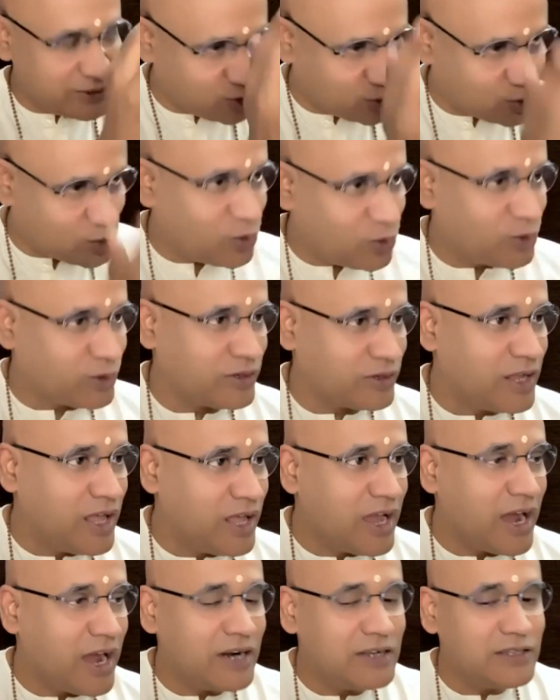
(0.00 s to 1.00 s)
stone,
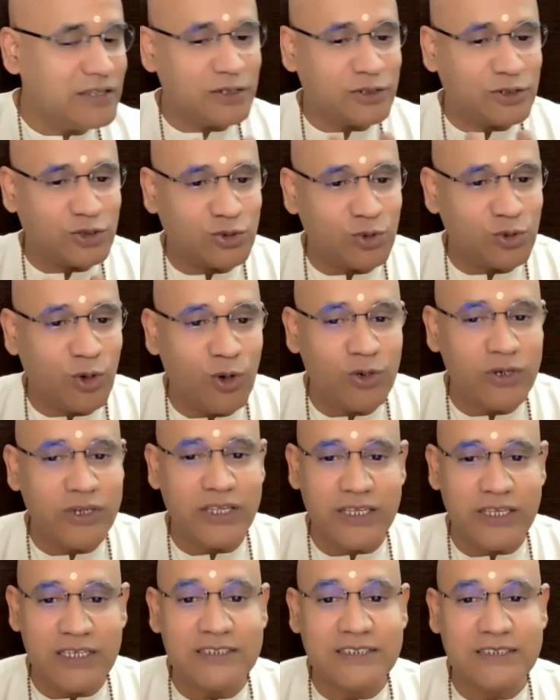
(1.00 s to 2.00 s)
and that
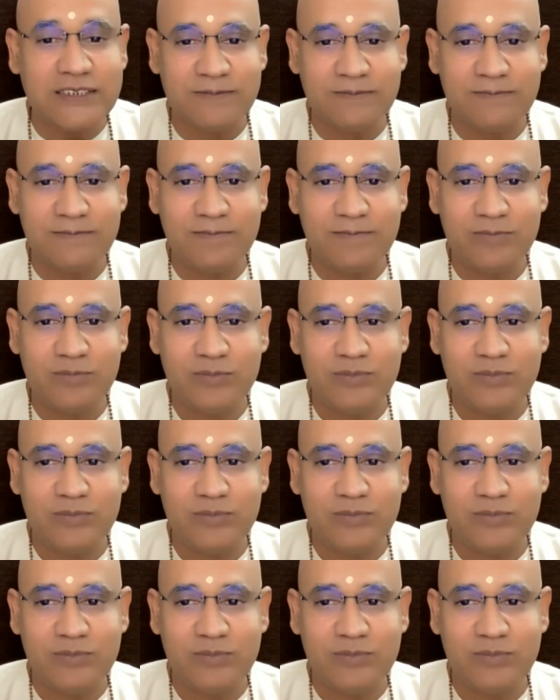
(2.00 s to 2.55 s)
stone is